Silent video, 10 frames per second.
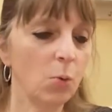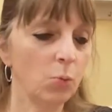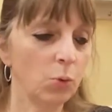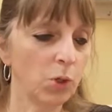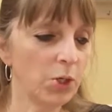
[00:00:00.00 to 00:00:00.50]

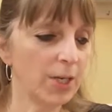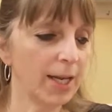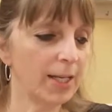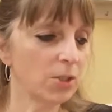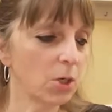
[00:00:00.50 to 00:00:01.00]
Wood,
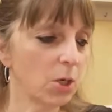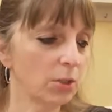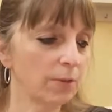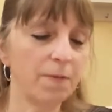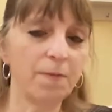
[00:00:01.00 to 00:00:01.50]
and it's
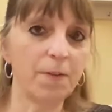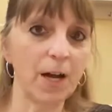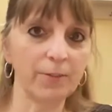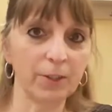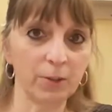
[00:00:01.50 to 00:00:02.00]
called
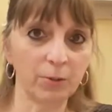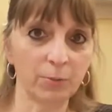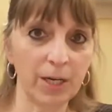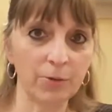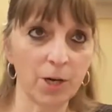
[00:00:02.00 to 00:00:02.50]
5 Little
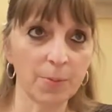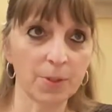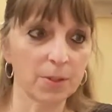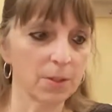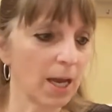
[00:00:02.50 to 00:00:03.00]
Raindrops.